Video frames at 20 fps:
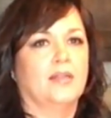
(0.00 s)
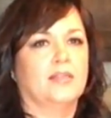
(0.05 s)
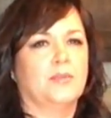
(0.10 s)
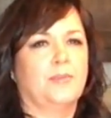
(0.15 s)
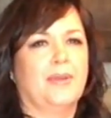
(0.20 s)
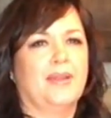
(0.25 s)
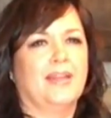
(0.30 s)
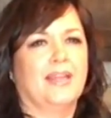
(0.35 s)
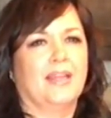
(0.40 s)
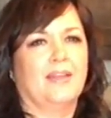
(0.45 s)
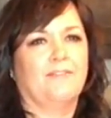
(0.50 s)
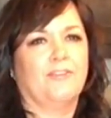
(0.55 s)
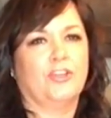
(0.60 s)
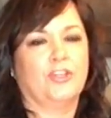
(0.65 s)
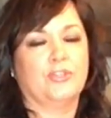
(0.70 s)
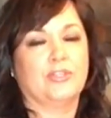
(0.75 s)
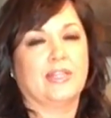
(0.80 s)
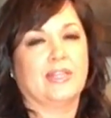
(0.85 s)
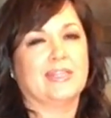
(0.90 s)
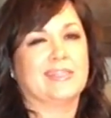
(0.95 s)
Depending if you're
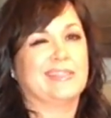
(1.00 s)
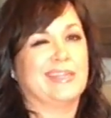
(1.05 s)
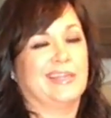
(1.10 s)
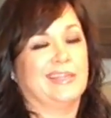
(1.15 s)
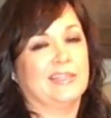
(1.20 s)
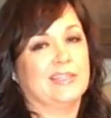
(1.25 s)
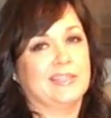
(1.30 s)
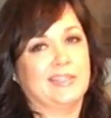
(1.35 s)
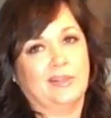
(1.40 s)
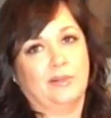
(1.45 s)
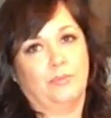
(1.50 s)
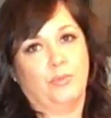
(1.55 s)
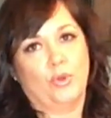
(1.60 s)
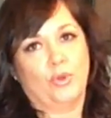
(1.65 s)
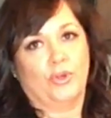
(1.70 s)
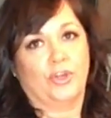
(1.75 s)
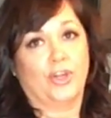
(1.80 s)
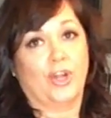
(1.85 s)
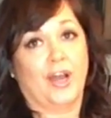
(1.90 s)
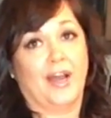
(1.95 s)
using a stainless steel
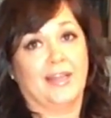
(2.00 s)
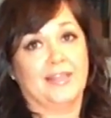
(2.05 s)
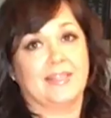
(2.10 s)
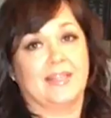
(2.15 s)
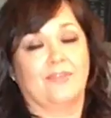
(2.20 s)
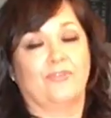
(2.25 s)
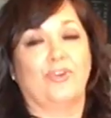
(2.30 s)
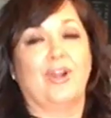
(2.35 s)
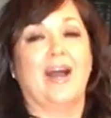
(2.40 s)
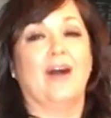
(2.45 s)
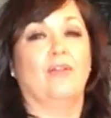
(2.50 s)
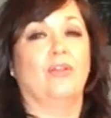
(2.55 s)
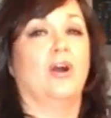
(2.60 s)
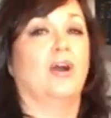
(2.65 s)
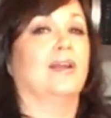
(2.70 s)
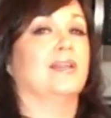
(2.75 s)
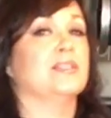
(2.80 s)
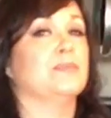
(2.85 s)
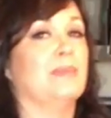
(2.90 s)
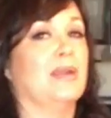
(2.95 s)
bowl or not, and for how
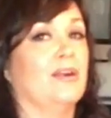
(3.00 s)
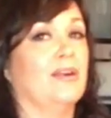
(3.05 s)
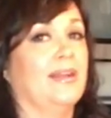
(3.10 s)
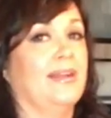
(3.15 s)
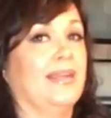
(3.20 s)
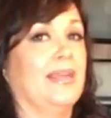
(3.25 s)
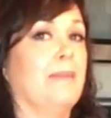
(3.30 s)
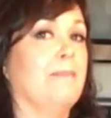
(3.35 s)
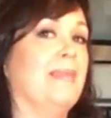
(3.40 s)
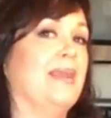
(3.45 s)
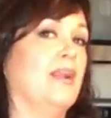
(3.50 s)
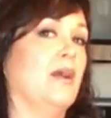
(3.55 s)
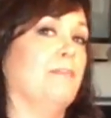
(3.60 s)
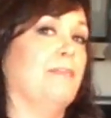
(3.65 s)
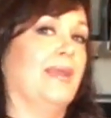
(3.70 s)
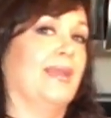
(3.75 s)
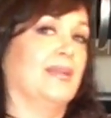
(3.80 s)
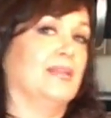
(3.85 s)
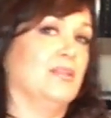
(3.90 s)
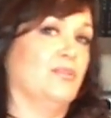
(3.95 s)
long it's marinating, it may not
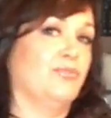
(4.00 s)
make a